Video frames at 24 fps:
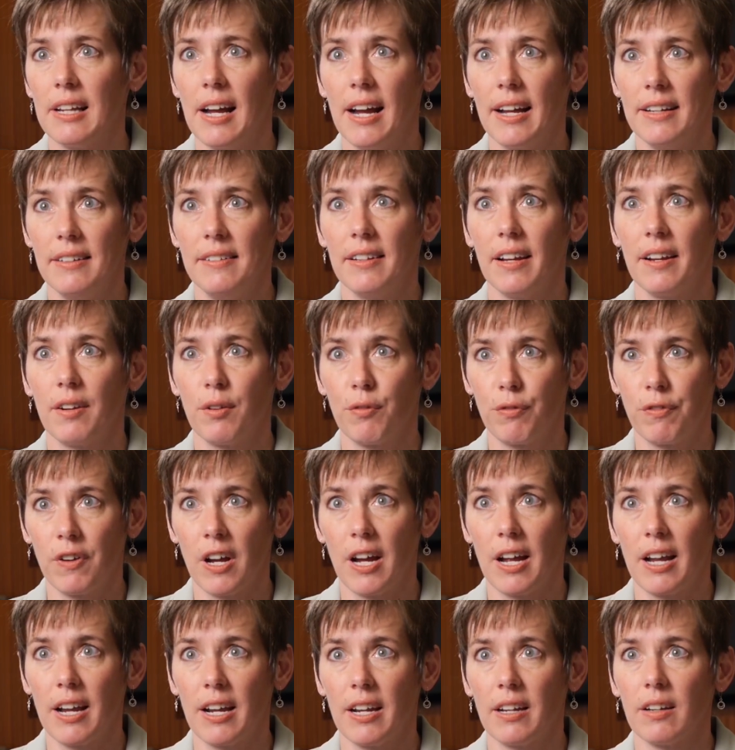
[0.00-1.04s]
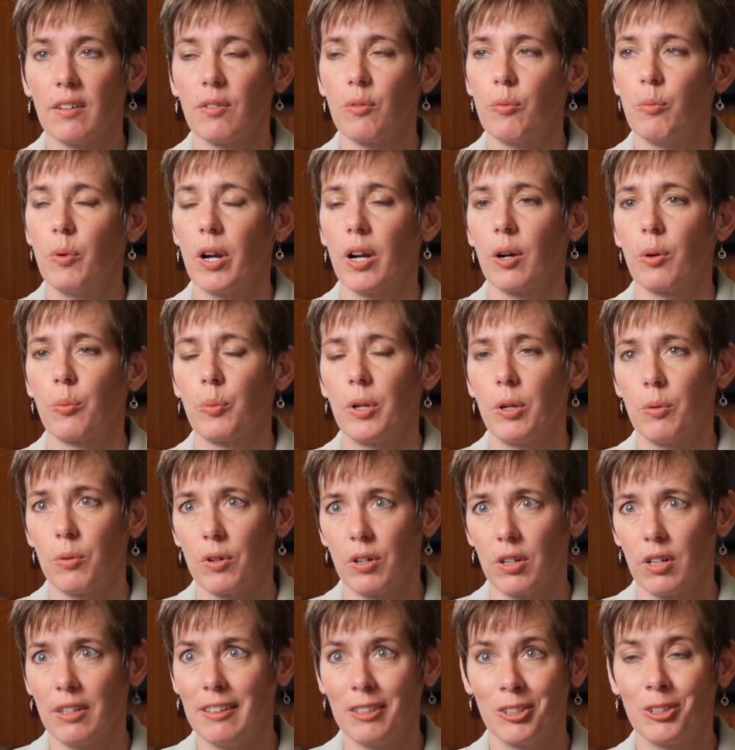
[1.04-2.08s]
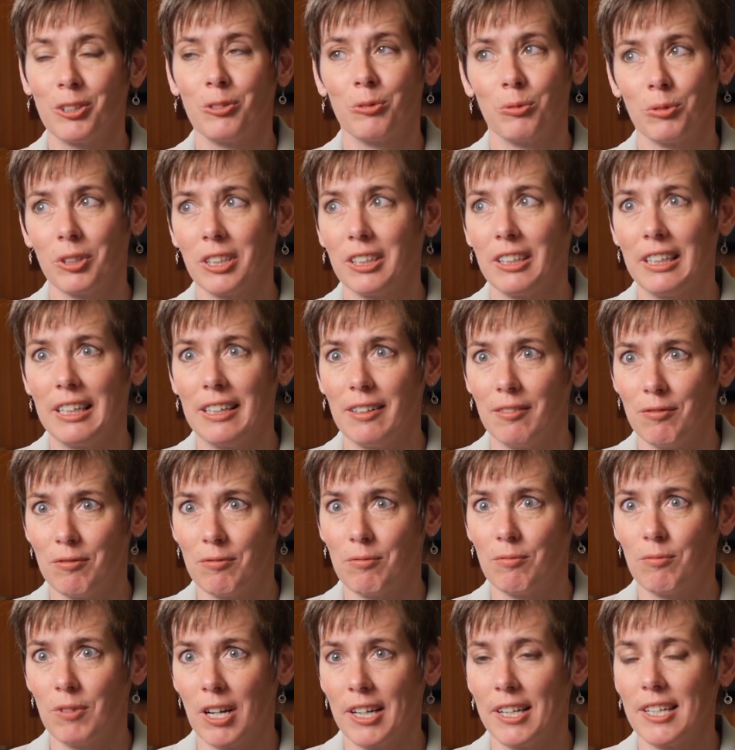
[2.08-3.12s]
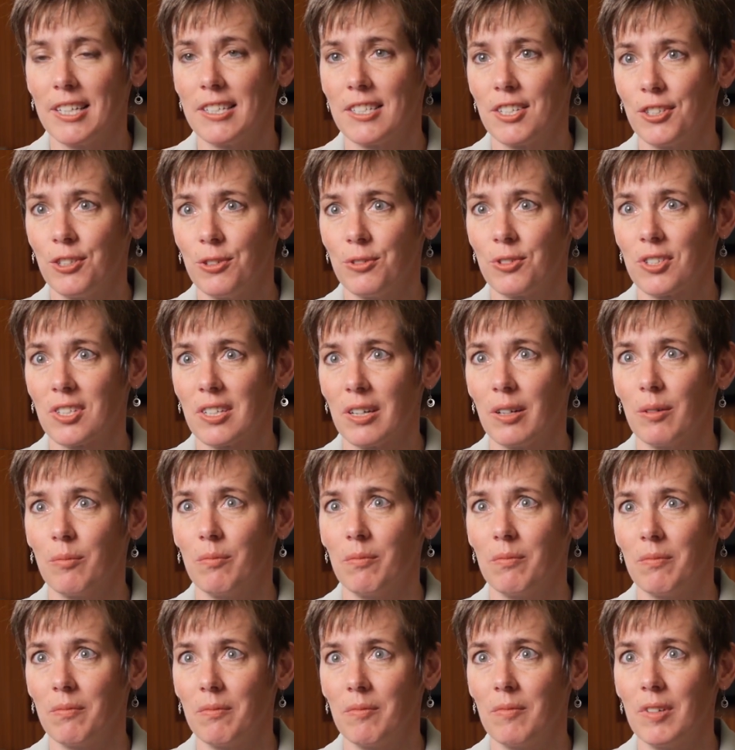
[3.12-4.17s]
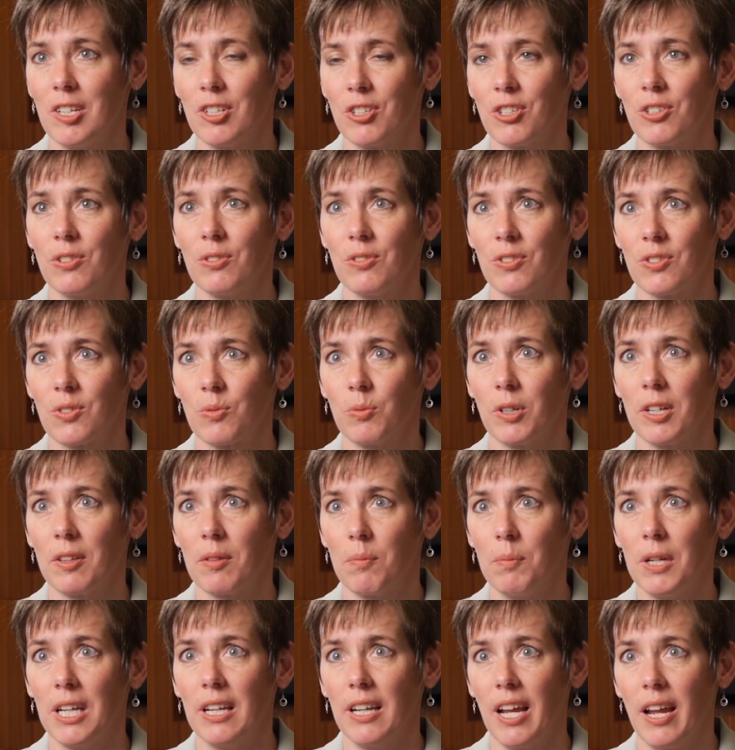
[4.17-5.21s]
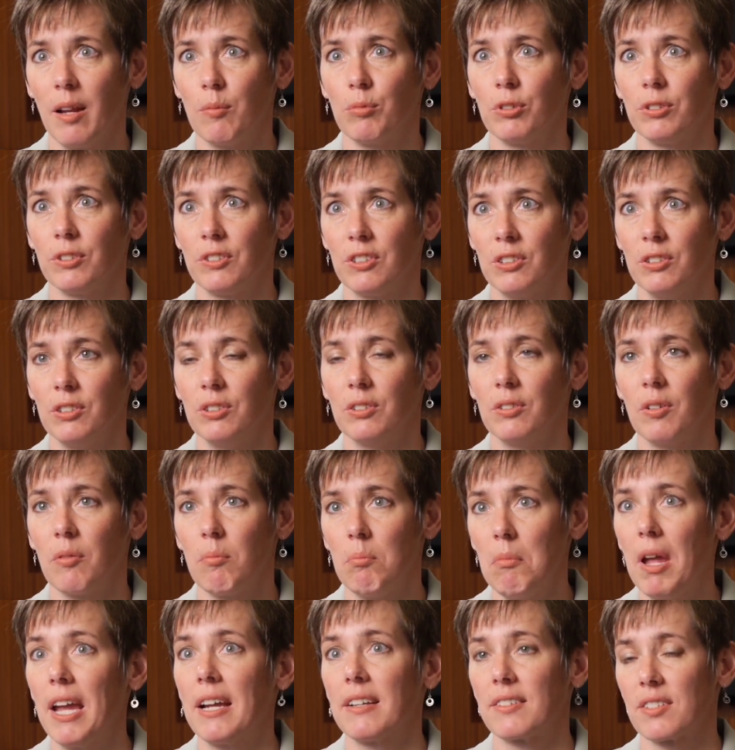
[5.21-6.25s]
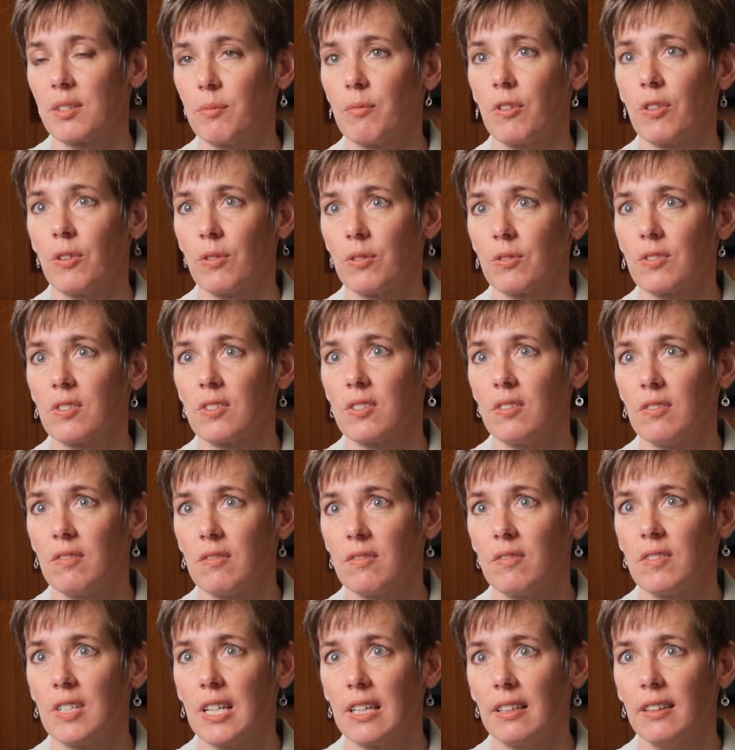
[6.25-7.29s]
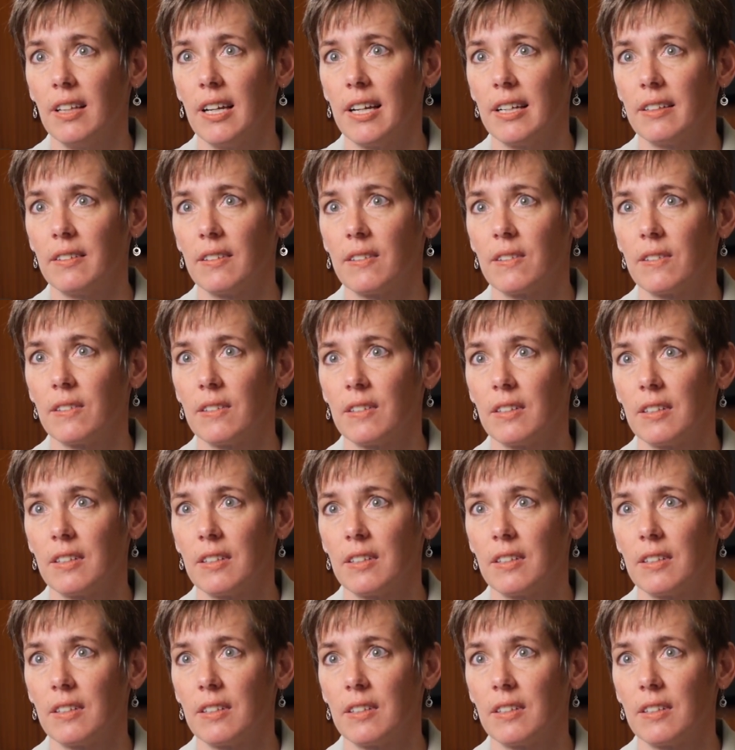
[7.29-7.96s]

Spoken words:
identify where we were going to really run into some issues with being able to make some of those deadlines.